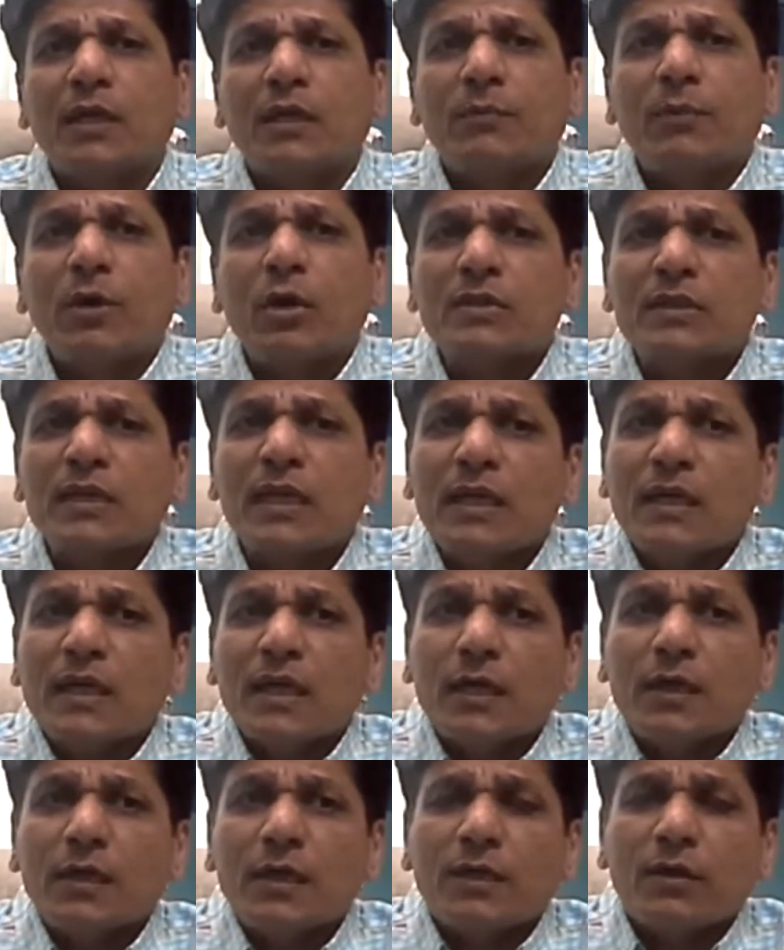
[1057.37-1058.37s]
because
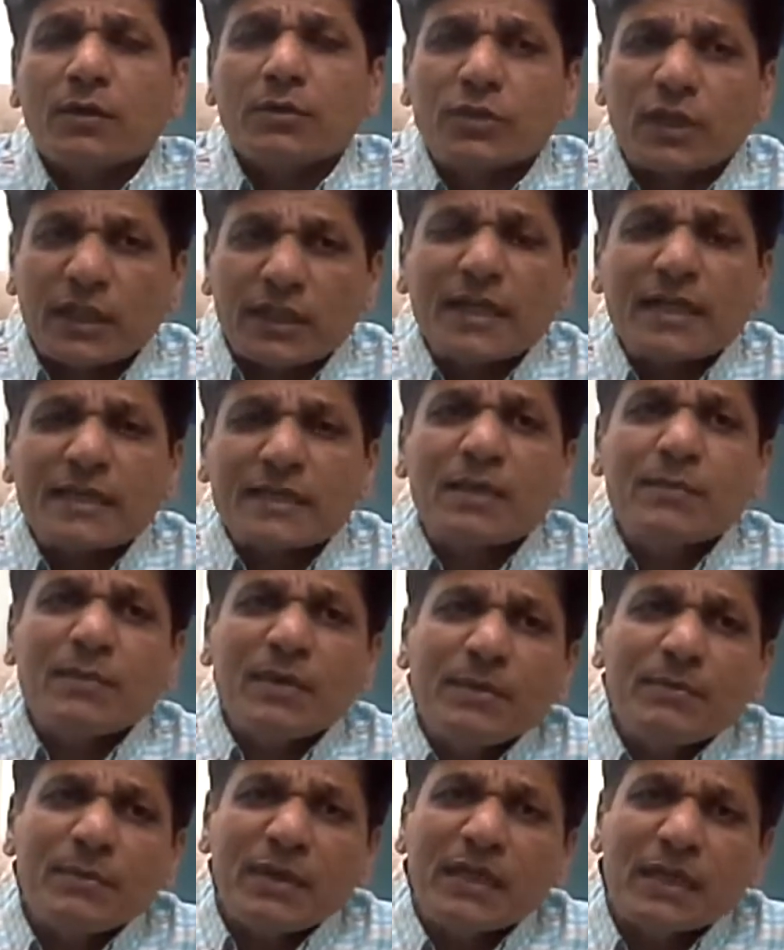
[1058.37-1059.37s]
General
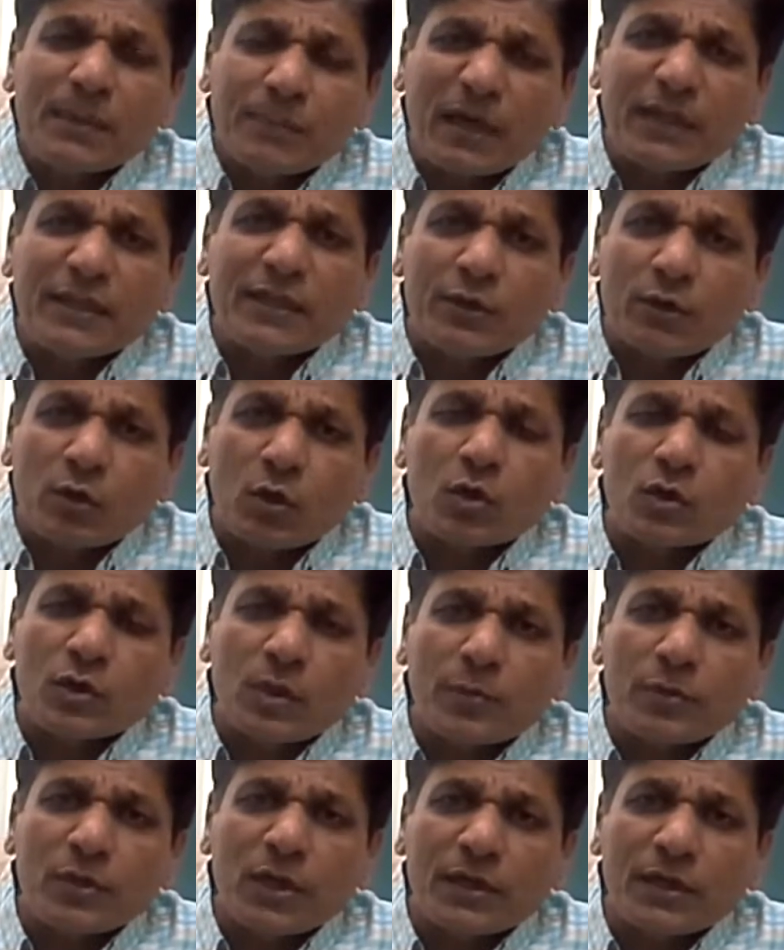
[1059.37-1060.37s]
Assembly, being a plenary organ
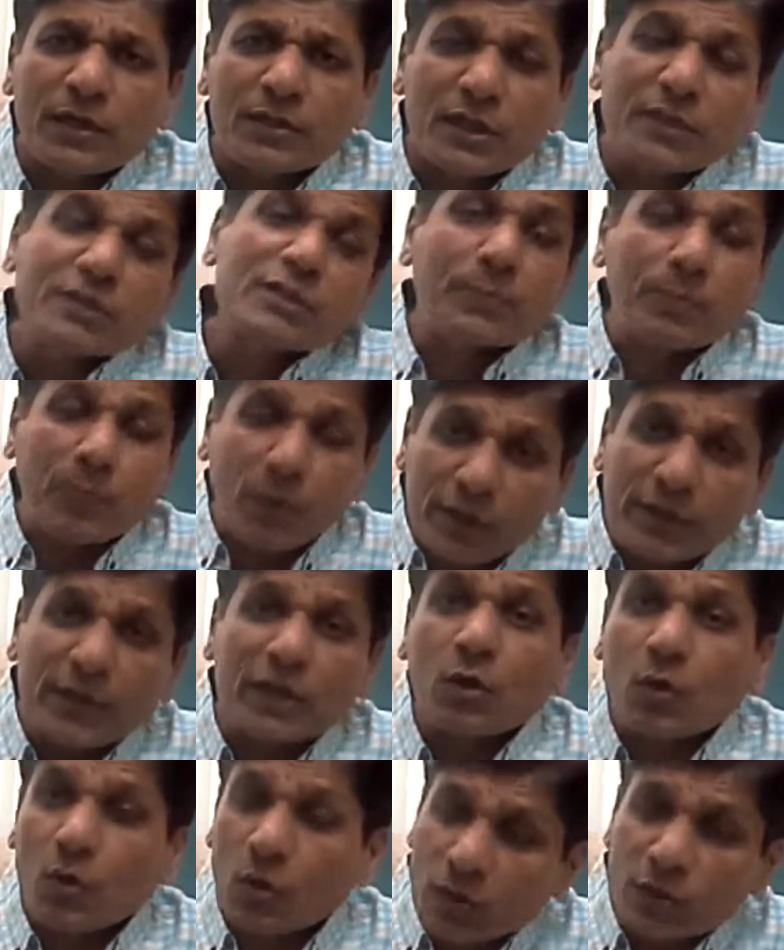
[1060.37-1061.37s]
of United Nations, is the
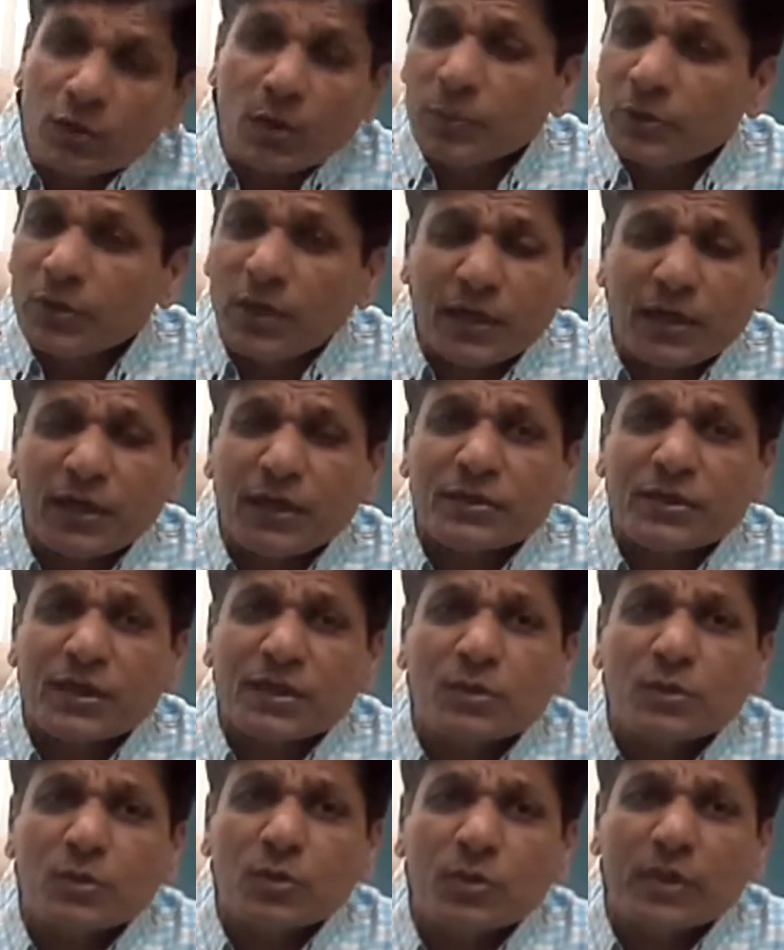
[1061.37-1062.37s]
political organ of United
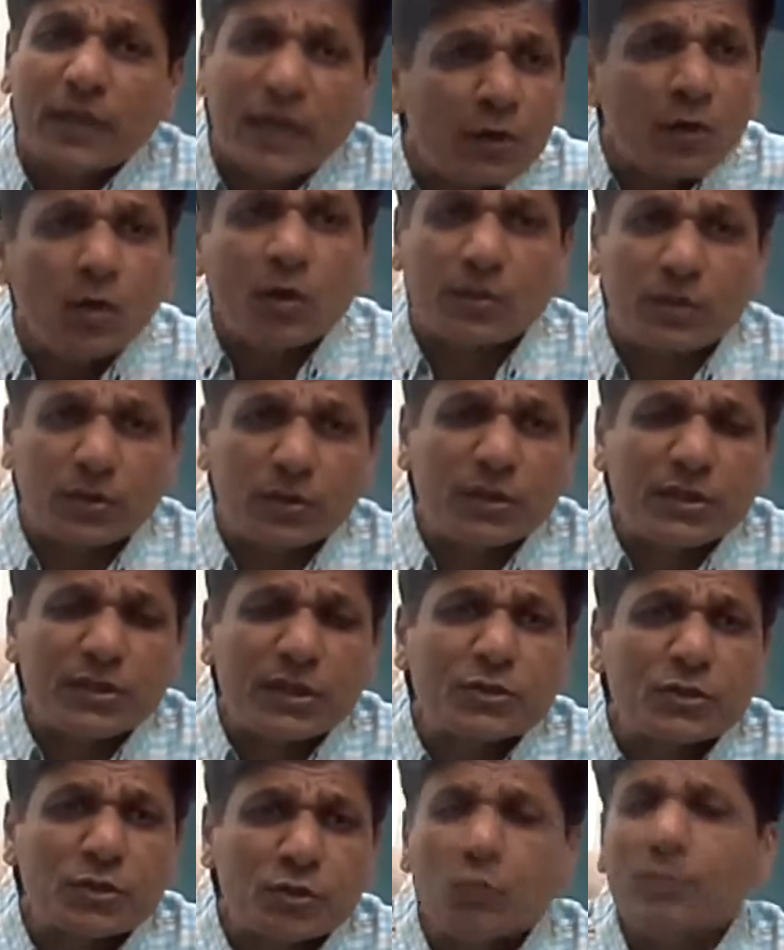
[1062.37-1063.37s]
Nations, cannot be. It
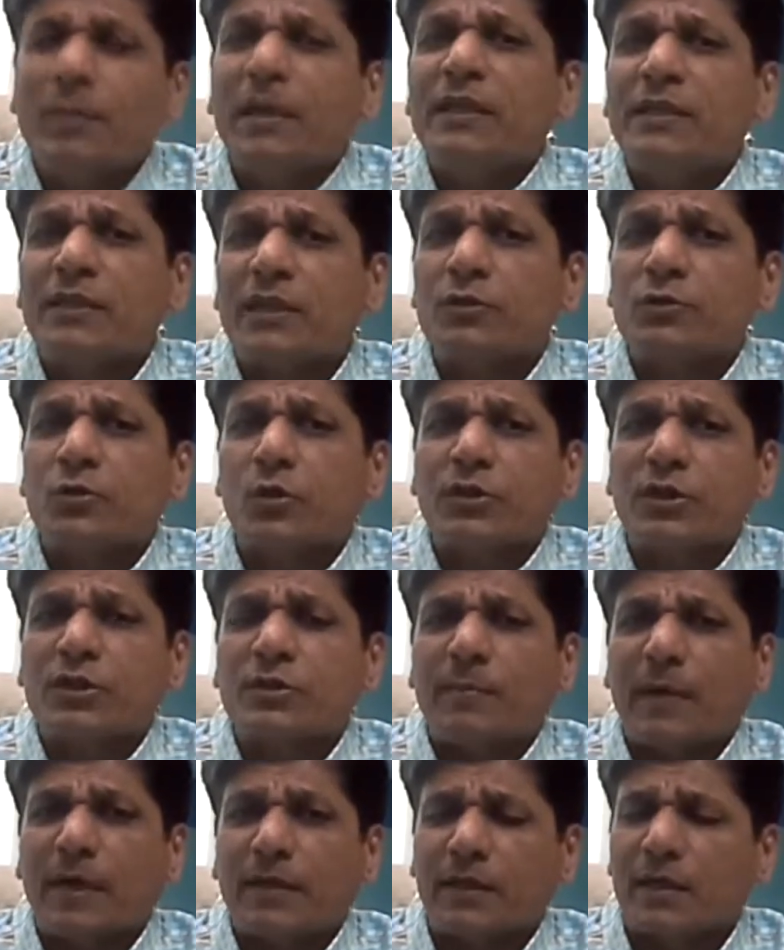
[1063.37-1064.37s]
has too many things on its
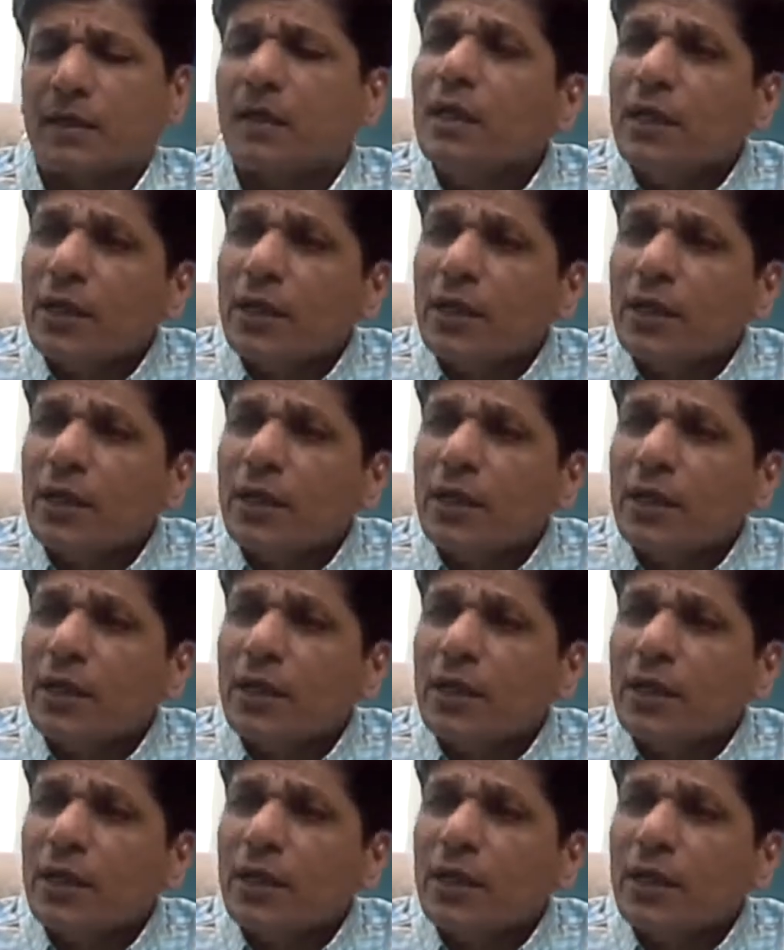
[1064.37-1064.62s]
platter.